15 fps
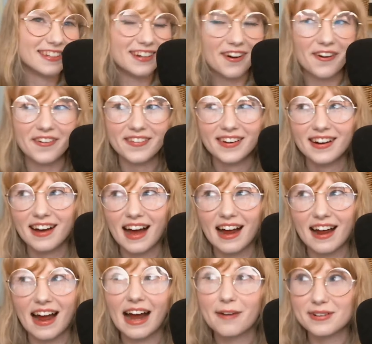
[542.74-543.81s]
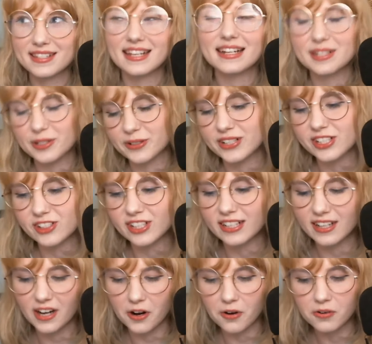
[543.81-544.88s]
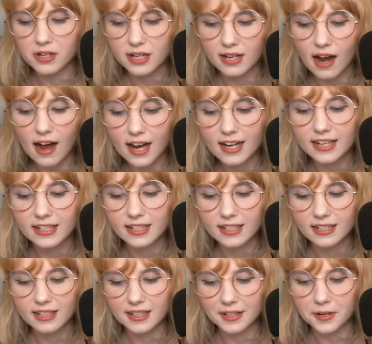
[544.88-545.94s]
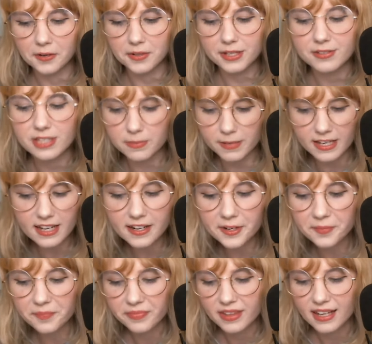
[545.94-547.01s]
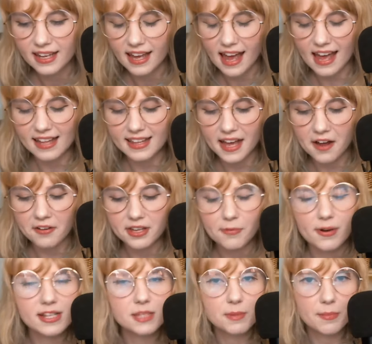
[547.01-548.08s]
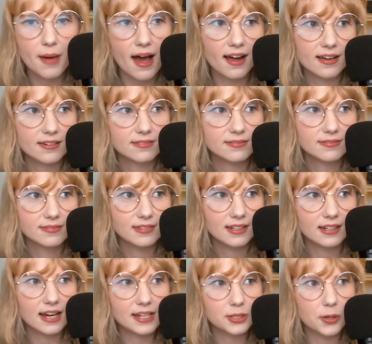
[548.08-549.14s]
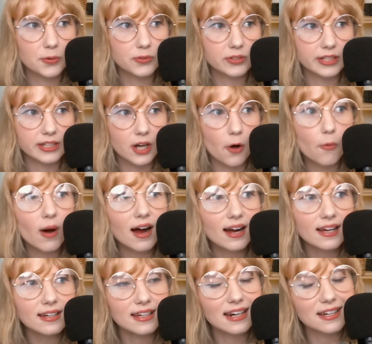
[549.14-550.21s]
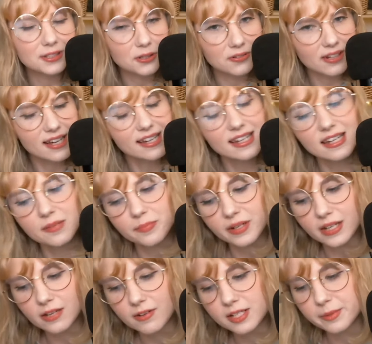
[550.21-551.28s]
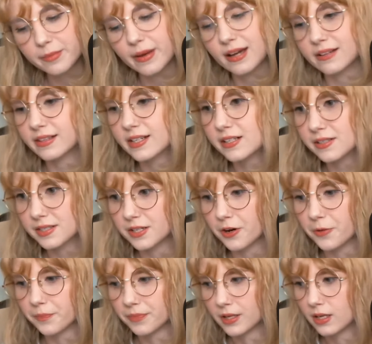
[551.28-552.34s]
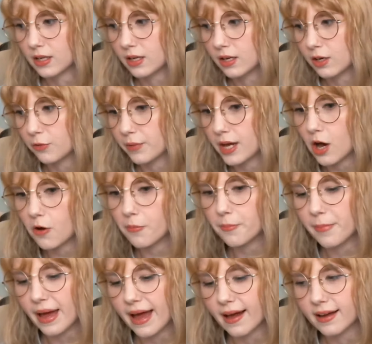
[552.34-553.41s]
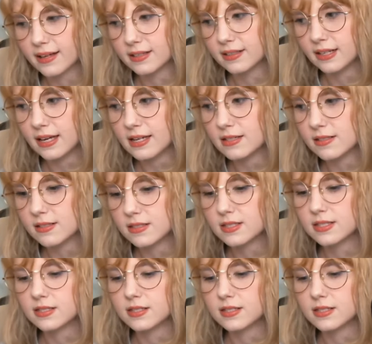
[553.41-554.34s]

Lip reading: know, I would say as a Christian, you know, God, you know, used me here, and now he wants me back, and I don't really know why, and I don't like it, but he wants me back there. So we going back, and